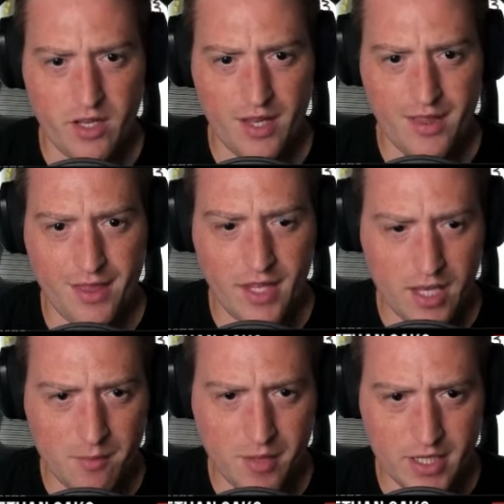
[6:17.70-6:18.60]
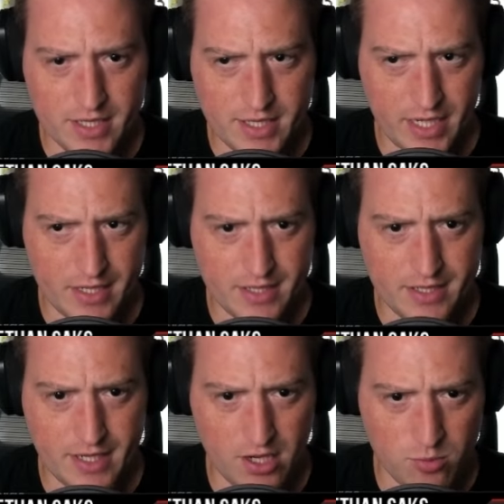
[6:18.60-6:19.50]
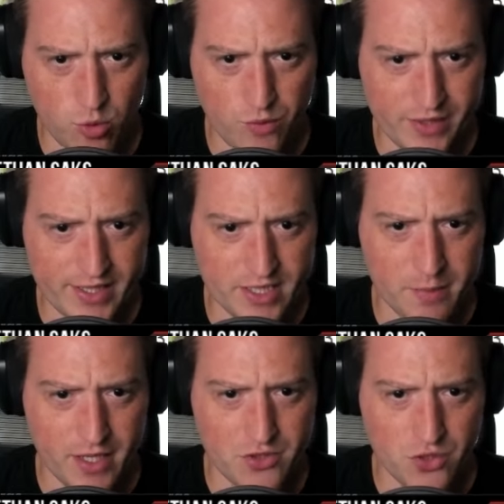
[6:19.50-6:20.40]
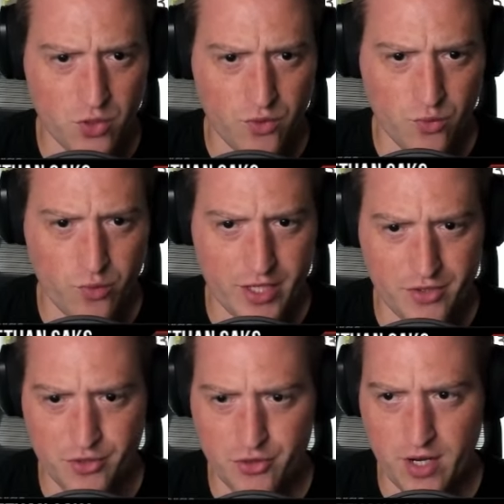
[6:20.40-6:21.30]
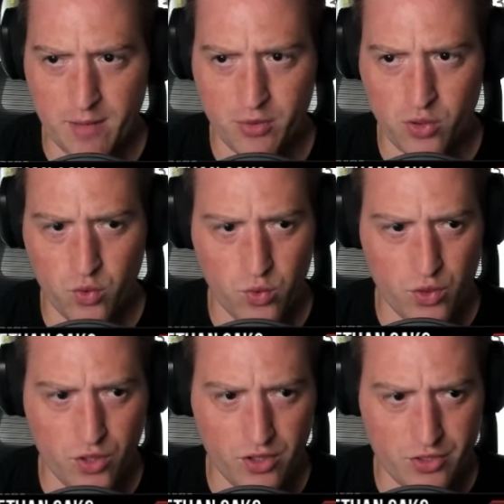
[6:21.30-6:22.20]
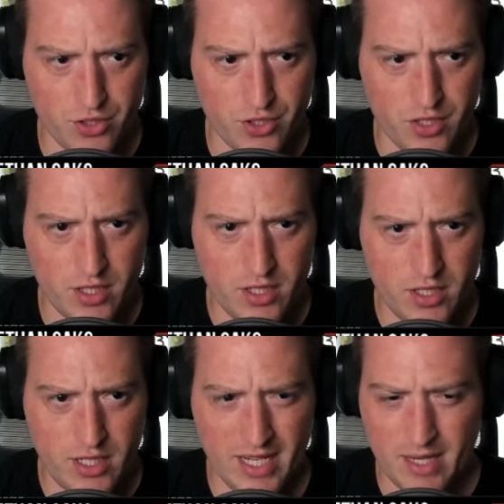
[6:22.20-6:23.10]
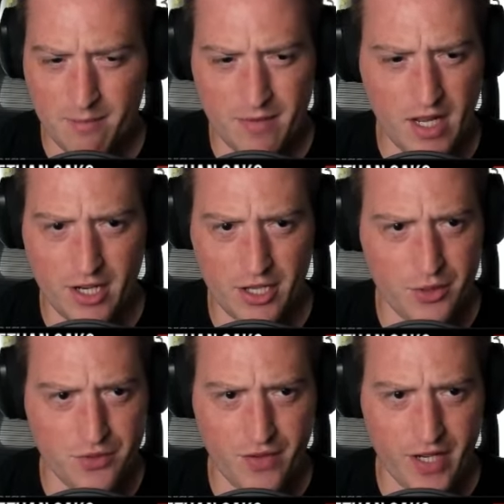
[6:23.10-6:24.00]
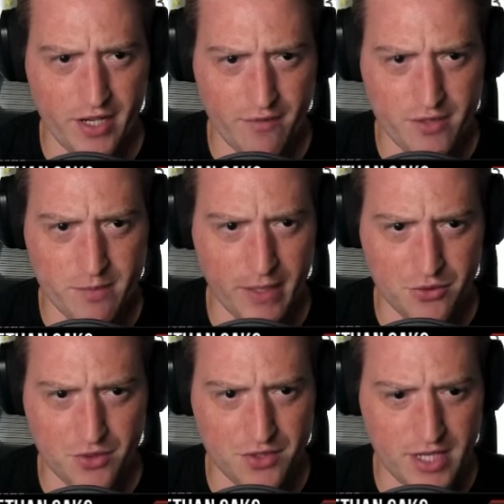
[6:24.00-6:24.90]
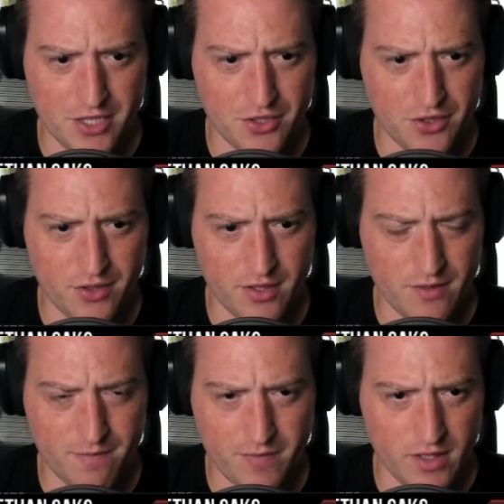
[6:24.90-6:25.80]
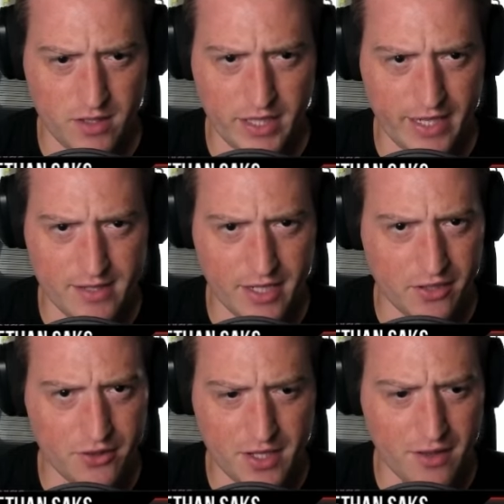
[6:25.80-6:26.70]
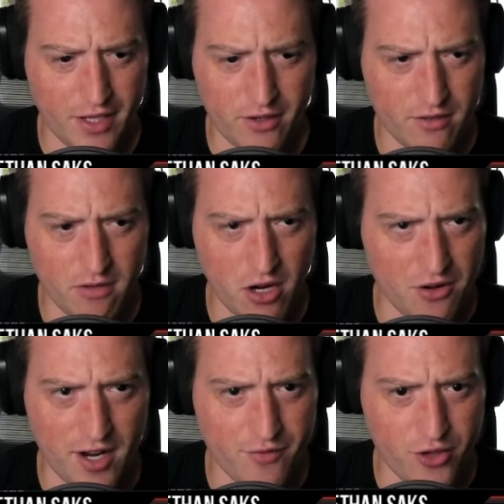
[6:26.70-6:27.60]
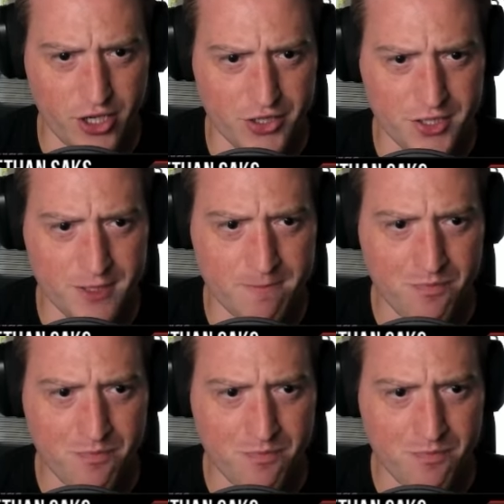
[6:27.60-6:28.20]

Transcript: I think I'm going to take Terramorphic Expanse over Razortrap Gorge. And I'm not a huge fan of Spectral Snatcher. The, the land cyclers, I think, are, are not very good.